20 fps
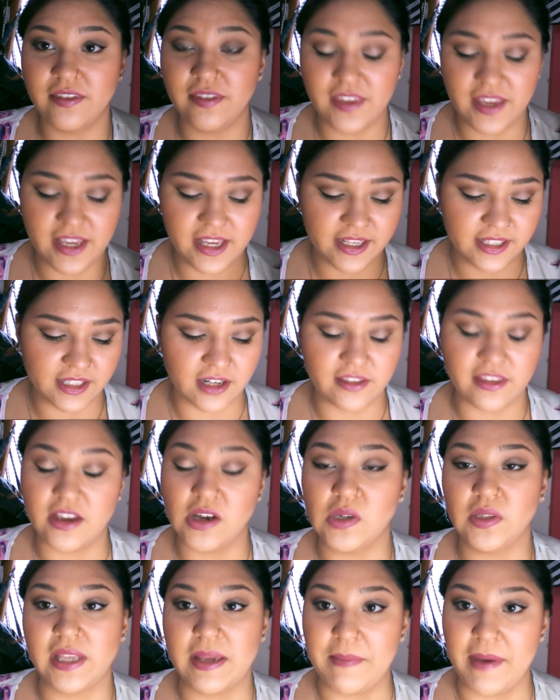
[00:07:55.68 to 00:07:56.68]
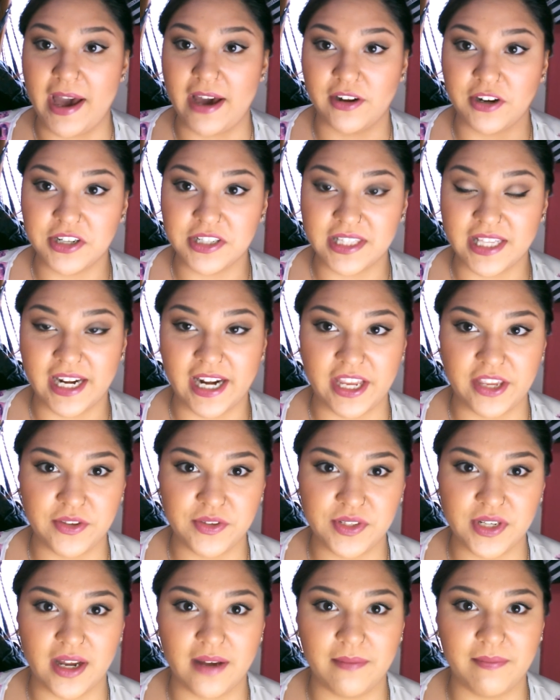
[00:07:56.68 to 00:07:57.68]
these are the only powders that I
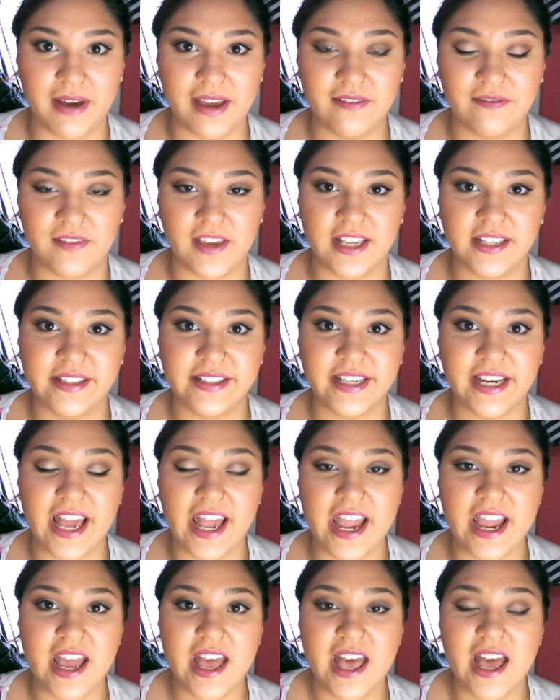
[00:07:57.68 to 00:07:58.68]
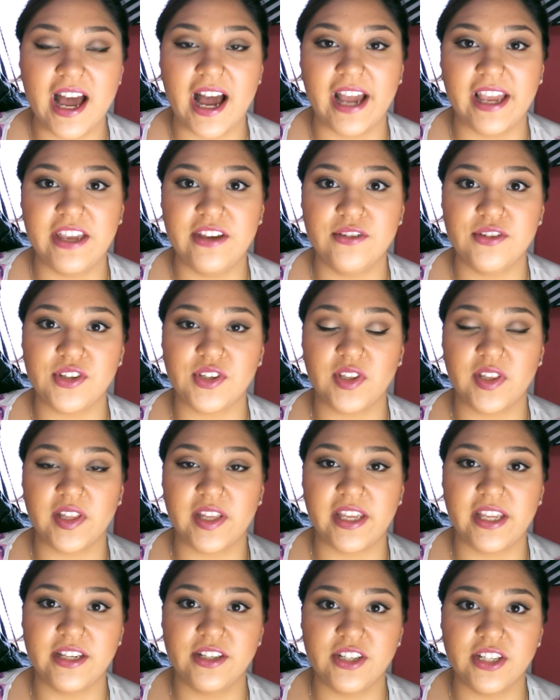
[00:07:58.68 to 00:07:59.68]
used on my face today. I
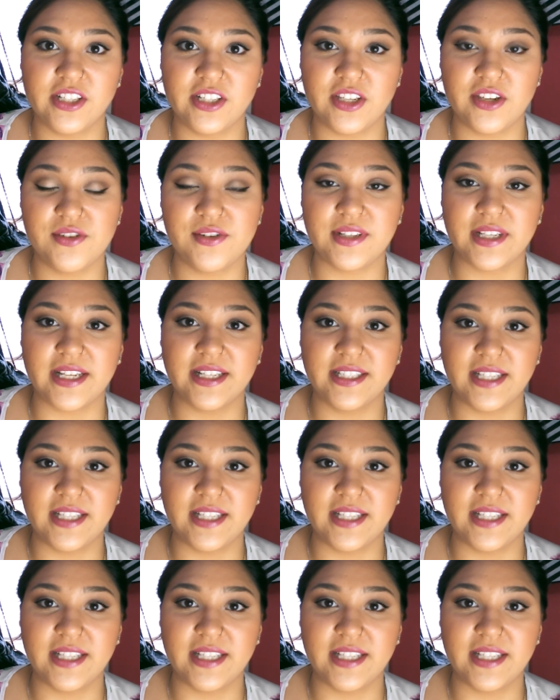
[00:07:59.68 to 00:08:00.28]
usually just use a